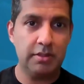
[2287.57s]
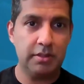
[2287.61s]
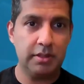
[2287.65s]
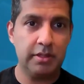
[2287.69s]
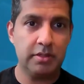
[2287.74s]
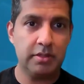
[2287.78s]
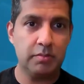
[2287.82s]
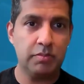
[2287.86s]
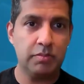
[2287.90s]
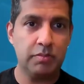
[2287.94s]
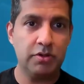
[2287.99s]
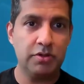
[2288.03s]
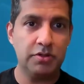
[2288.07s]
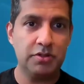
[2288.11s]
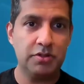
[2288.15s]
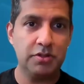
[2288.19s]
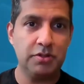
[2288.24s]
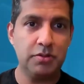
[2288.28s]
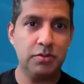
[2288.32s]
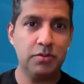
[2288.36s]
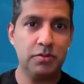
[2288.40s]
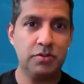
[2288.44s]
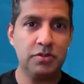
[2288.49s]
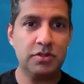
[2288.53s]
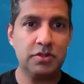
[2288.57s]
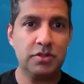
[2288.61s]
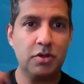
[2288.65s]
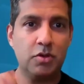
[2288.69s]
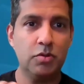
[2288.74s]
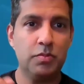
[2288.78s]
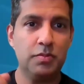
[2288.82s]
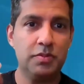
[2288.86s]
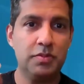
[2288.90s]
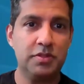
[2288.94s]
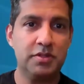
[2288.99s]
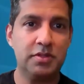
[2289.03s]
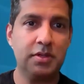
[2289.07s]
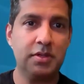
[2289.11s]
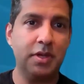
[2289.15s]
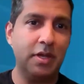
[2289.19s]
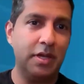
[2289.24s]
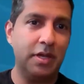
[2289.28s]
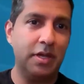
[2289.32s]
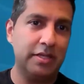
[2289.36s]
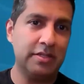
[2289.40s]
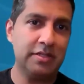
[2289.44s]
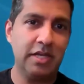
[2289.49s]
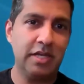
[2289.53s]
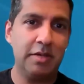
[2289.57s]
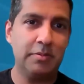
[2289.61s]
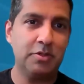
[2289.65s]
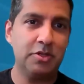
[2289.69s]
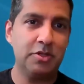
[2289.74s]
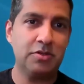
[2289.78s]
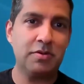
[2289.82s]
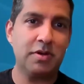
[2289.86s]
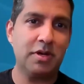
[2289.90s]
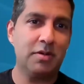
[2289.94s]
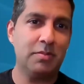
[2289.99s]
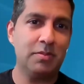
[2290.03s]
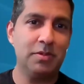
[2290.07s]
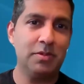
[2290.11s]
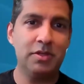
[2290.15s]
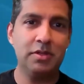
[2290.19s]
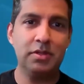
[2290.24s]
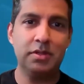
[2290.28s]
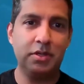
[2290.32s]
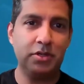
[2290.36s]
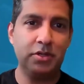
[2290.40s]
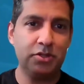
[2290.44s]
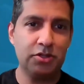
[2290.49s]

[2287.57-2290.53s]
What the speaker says: Like the person who scopes, establishes credibility,